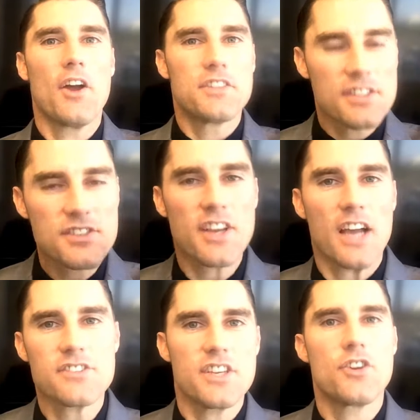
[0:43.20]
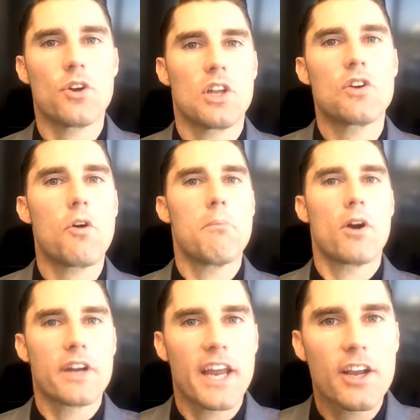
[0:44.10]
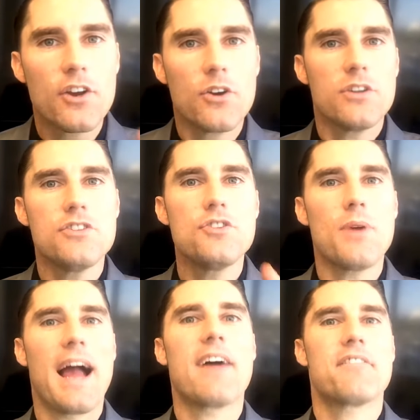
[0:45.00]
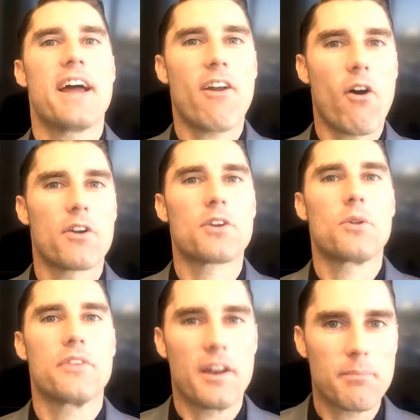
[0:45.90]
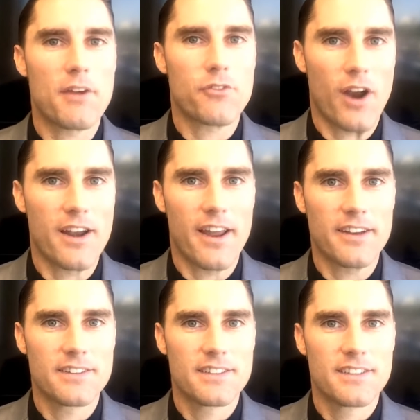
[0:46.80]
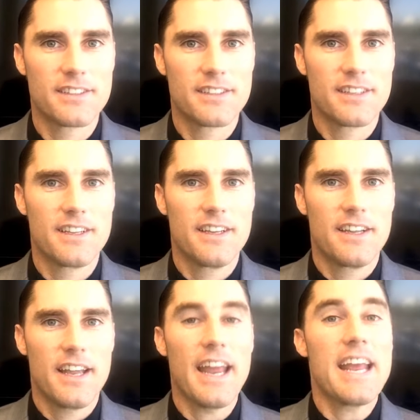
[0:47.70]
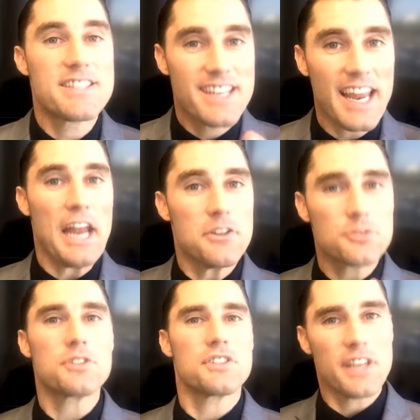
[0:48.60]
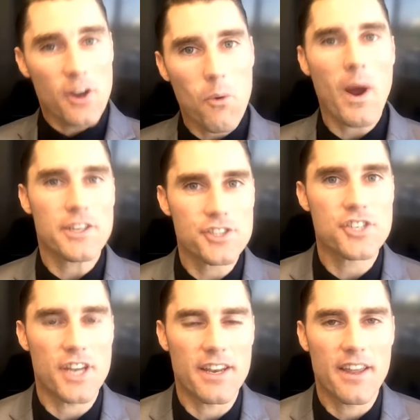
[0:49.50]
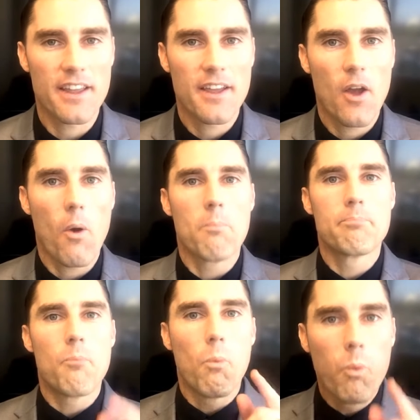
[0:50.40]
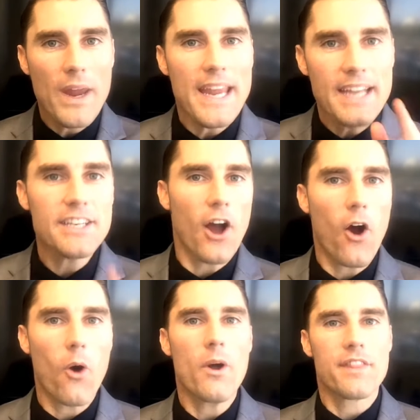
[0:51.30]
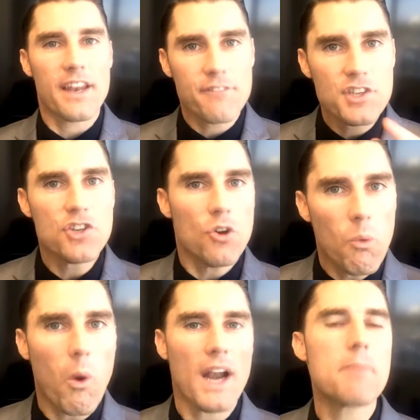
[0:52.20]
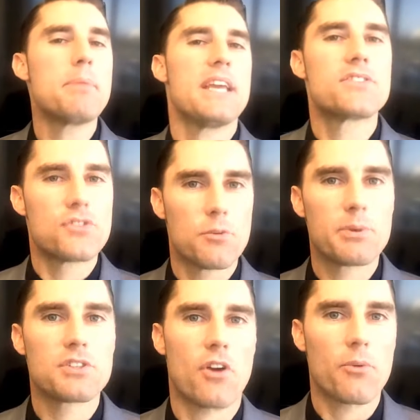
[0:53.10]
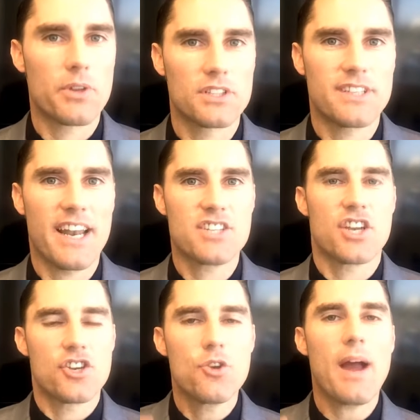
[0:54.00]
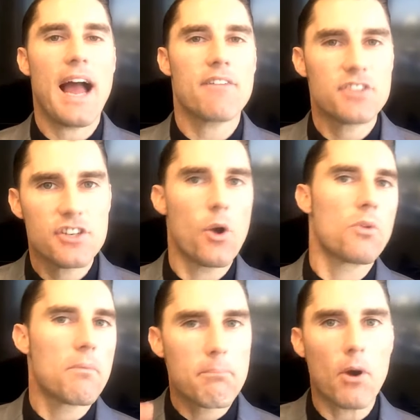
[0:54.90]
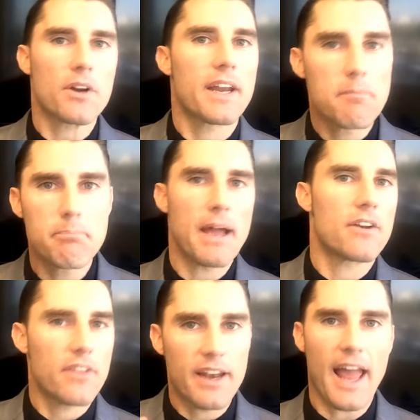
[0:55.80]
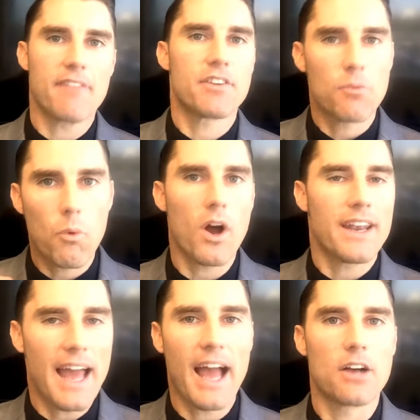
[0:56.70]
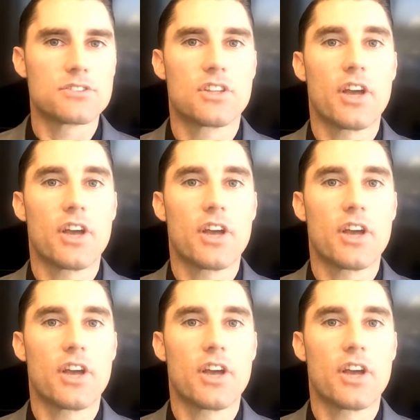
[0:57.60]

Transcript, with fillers: Discussing your local market, could you have that article done by Friday? It's an interesting question. We know that if you want to be a superstar real estate agent, you have to know the market better than everyone else.